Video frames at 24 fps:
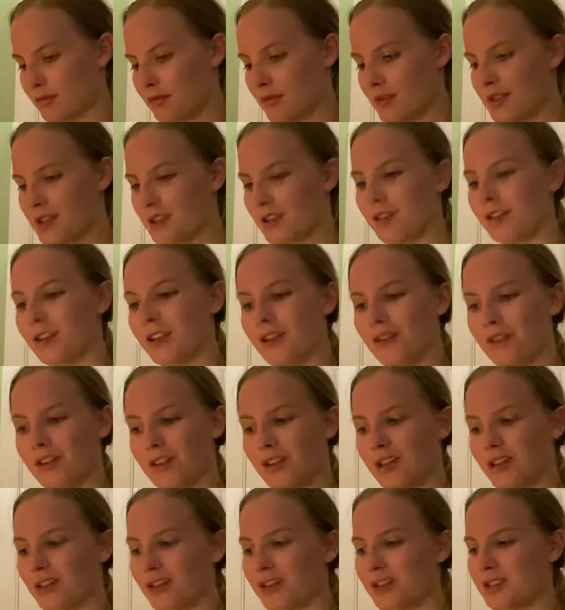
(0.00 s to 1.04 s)
So even
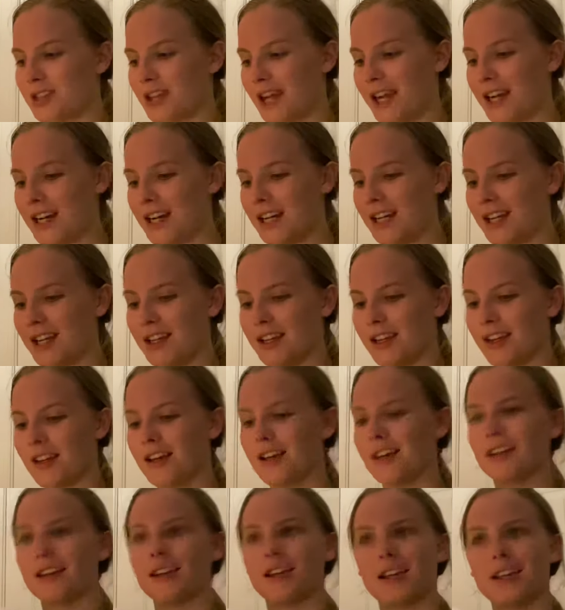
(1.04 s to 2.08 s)
though they're tiny,
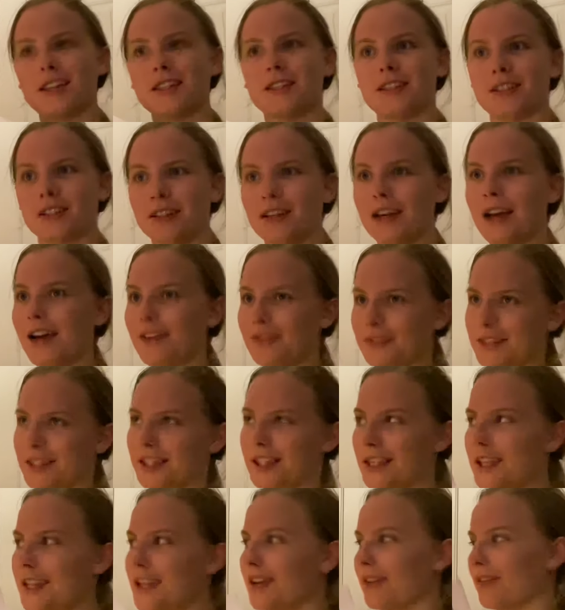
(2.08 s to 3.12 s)
they still have to
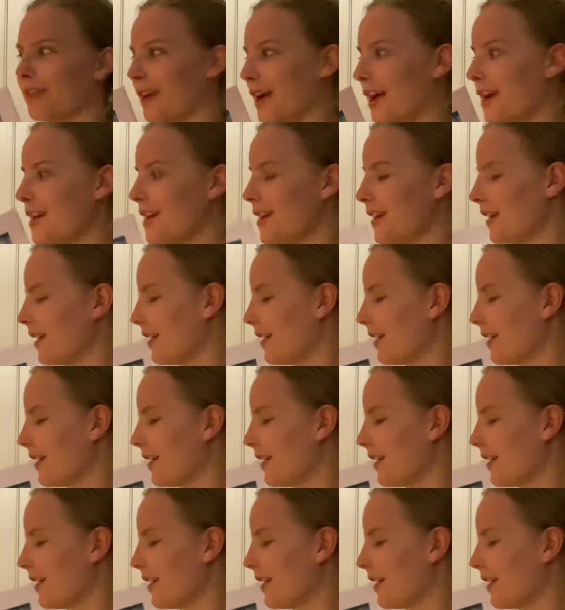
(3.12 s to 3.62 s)
eat, right?